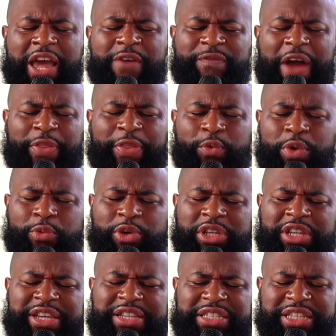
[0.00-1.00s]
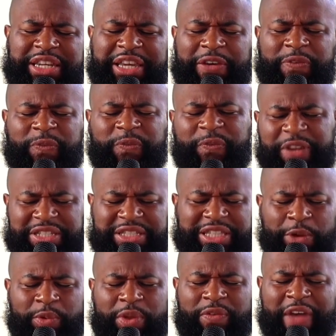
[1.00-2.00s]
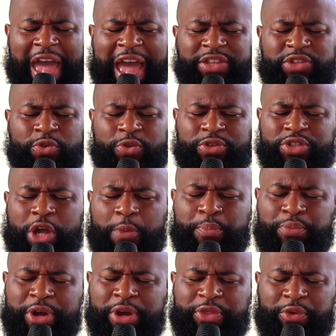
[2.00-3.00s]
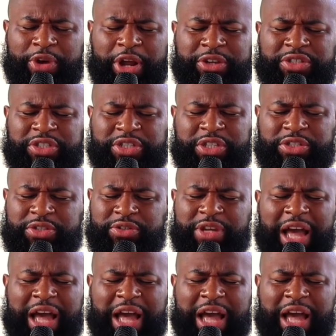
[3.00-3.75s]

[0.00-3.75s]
Father, we release any offense that we've had towards our brother and our sister.